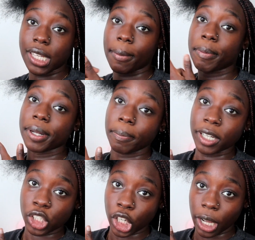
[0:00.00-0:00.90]
I'm gonna put a
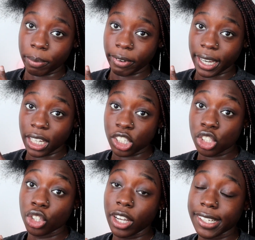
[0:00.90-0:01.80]
picture up right here
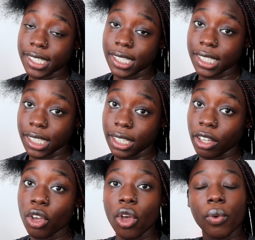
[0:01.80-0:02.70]
so you guys can see
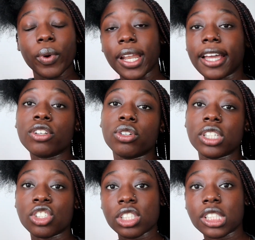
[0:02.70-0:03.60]
it, where like you
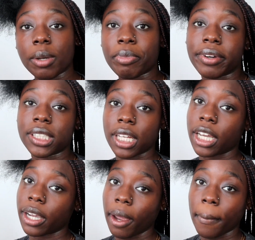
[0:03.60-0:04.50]
can just separate the
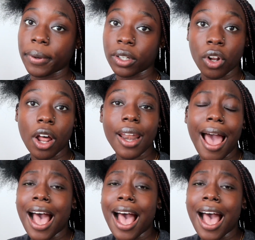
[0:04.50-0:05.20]
hair and put it on.